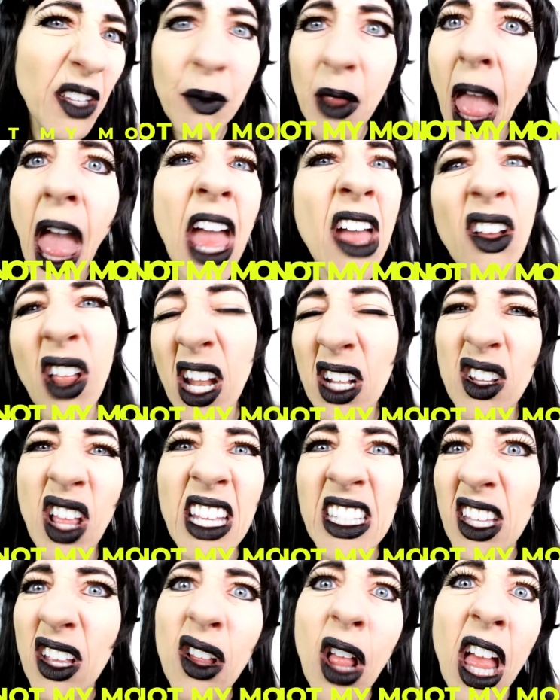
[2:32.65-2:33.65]
basis with
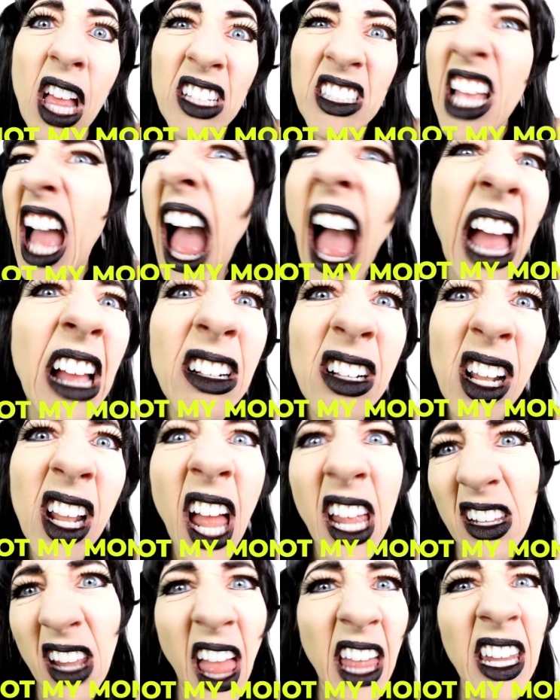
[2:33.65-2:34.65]
problems.
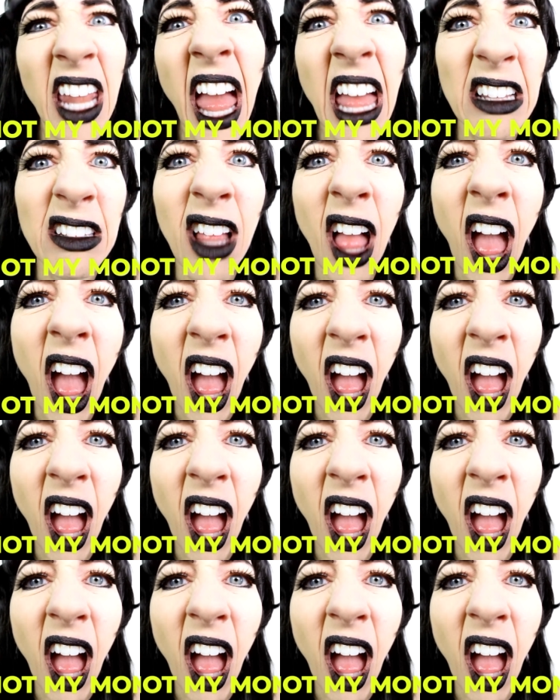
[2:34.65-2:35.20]
And that